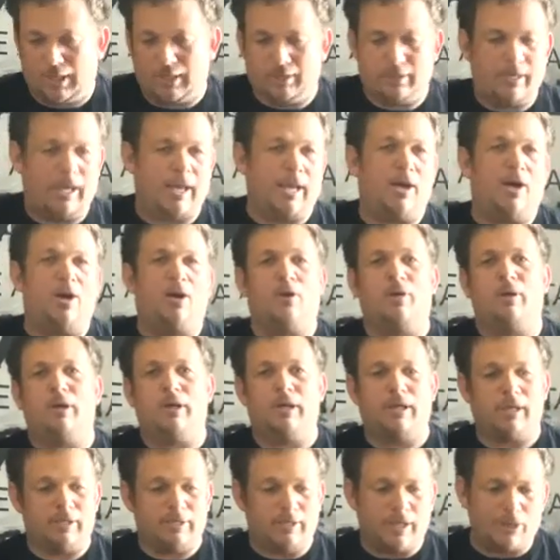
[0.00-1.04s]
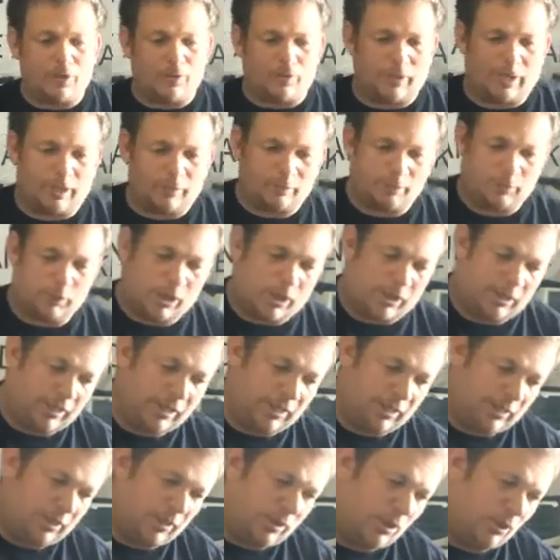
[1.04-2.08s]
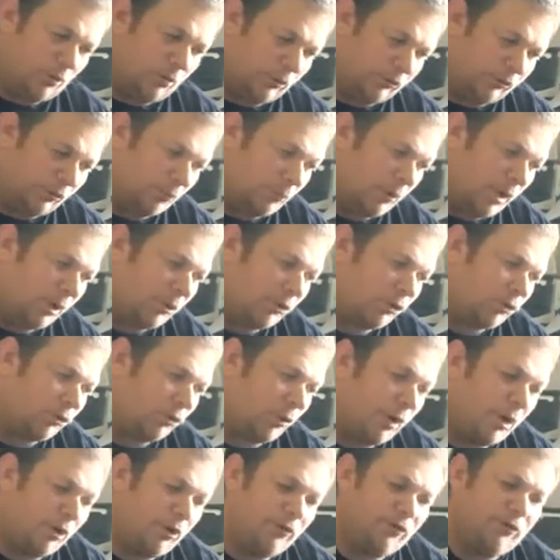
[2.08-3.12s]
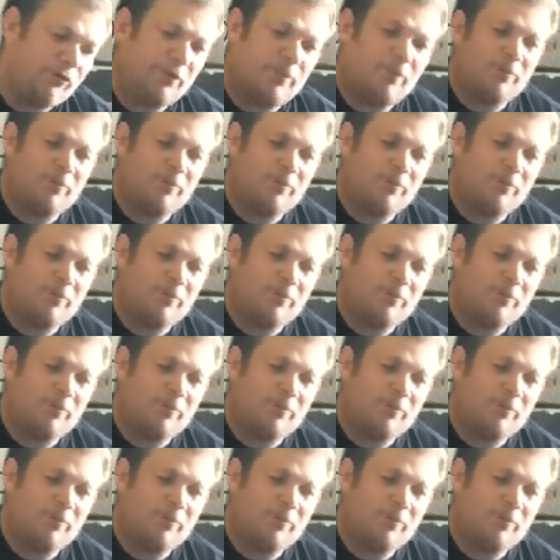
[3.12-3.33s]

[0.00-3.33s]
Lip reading: Now, another one I brought in was a Model 12.